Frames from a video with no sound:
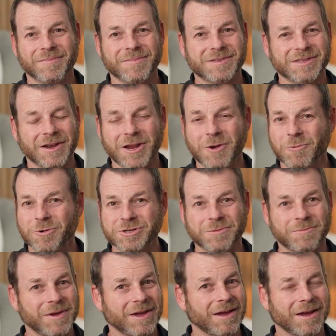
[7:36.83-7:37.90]
Sunday
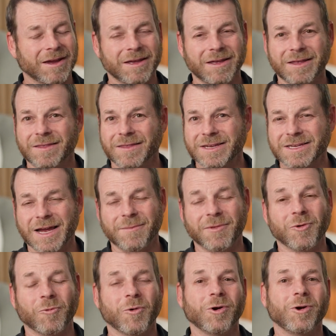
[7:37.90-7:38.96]
worship being the time in
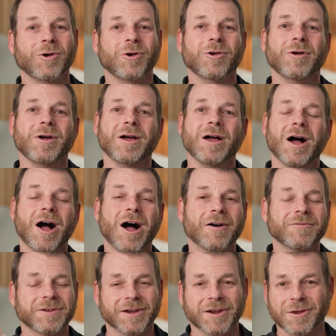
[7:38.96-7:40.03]
the Word,
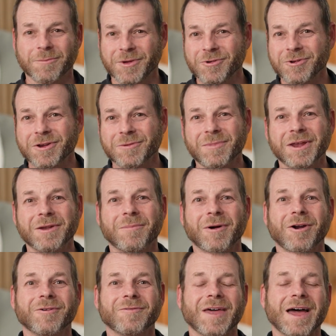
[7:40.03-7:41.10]
often communion being a
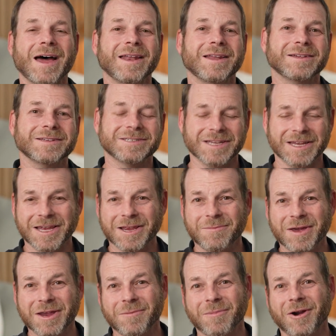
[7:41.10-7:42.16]
part of that, singing
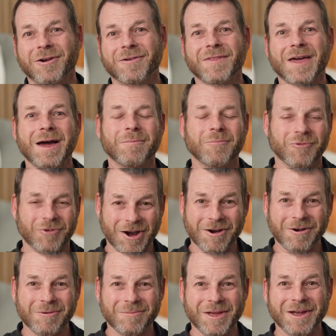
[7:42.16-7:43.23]
being a part of that,
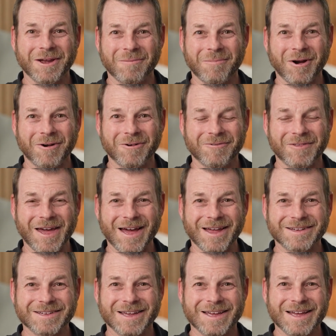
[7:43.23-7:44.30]
prayer being a part of
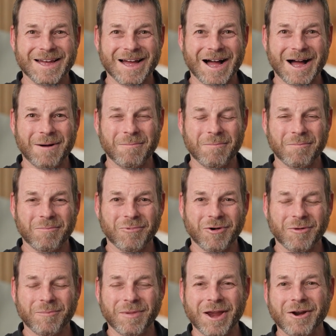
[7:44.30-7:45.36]
that.
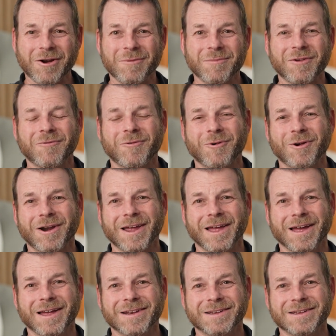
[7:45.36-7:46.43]
Prepare
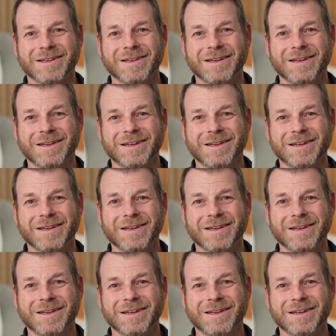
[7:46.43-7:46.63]
beforehand.